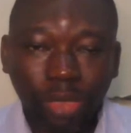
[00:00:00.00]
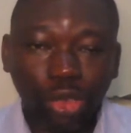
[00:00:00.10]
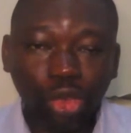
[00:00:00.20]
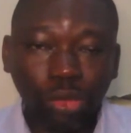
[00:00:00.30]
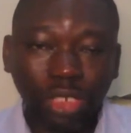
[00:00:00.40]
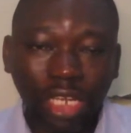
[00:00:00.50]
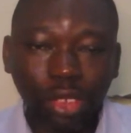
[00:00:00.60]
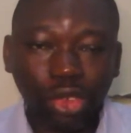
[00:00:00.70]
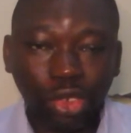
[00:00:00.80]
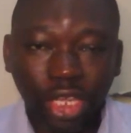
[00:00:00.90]
my YouTube
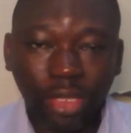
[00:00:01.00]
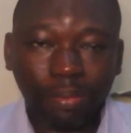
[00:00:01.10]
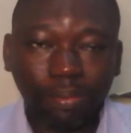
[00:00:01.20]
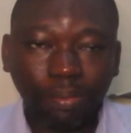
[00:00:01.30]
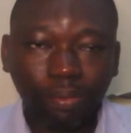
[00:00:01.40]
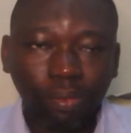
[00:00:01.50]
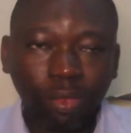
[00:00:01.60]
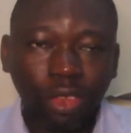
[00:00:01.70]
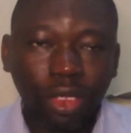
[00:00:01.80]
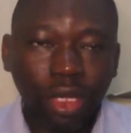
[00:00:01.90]
channel today.
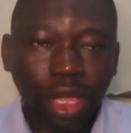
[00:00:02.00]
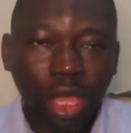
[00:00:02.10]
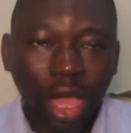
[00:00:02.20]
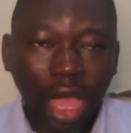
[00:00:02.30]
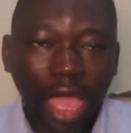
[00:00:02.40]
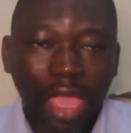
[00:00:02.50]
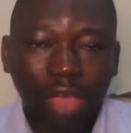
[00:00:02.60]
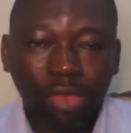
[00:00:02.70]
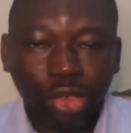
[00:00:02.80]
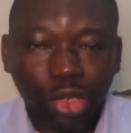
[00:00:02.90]
I have
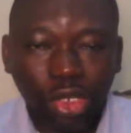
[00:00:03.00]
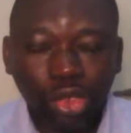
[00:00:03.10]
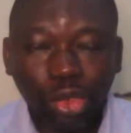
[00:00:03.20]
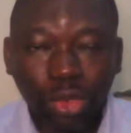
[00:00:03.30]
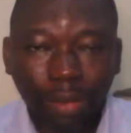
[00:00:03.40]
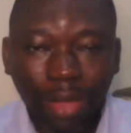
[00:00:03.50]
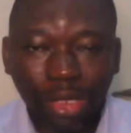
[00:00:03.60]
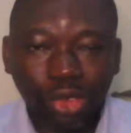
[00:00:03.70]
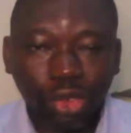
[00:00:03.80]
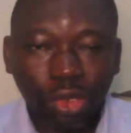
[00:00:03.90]
been talking to you
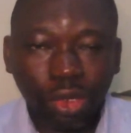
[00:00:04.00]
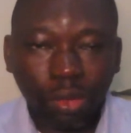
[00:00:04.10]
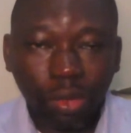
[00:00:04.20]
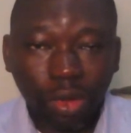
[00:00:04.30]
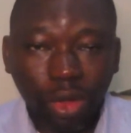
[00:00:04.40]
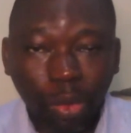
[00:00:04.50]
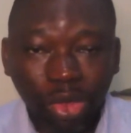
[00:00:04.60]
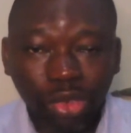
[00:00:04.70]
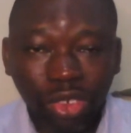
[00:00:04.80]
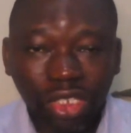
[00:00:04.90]
about
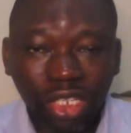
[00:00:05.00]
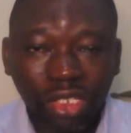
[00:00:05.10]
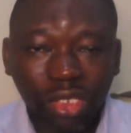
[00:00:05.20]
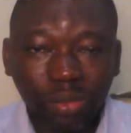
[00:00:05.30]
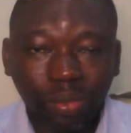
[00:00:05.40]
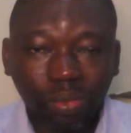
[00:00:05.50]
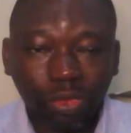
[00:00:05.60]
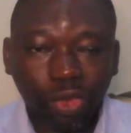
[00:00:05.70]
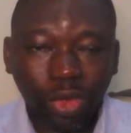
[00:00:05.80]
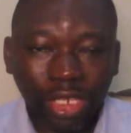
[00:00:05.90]
opportunities
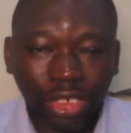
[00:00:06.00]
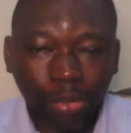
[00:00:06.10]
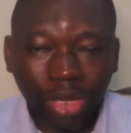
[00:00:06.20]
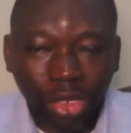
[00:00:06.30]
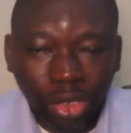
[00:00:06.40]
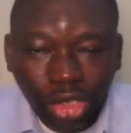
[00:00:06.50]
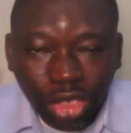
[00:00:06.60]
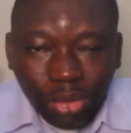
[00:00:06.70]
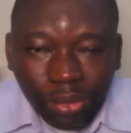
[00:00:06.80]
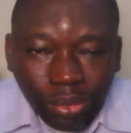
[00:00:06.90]
for entrepreneurship.
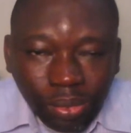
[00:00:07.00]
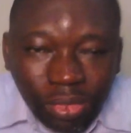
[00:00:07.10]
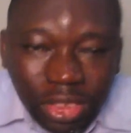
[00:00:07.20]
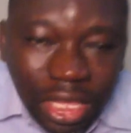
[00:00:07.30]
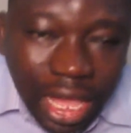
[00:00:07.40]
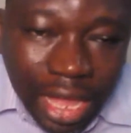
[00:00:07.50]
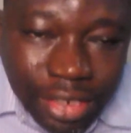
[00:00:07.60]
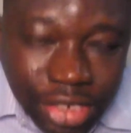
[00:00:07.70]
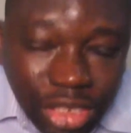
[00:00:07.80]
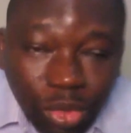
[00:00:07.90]
And
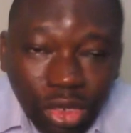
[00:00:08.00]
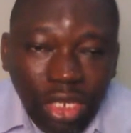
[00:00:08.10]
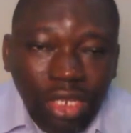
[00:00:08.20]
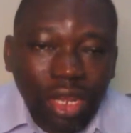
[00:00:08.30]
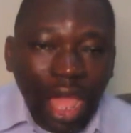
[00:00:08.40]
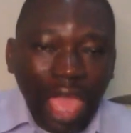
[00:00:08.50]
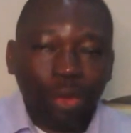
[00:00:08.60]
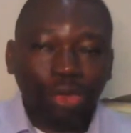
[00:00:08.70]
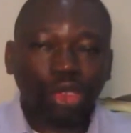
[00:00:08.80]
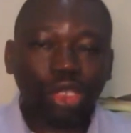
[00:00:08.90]
this morning, I
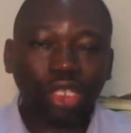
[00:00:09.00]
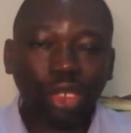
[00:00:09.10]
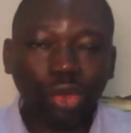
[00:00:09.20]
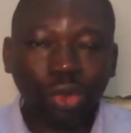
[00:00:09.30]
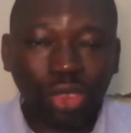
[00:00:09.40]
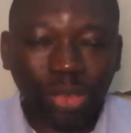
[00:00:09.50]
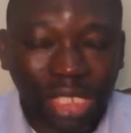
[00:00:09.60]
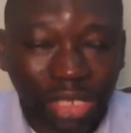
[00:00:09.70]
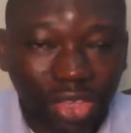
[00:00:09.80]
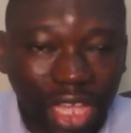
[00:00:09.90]
want to tell you
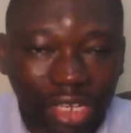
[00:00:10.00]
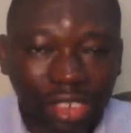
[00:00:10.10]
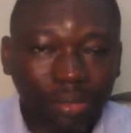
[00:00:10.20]
specifically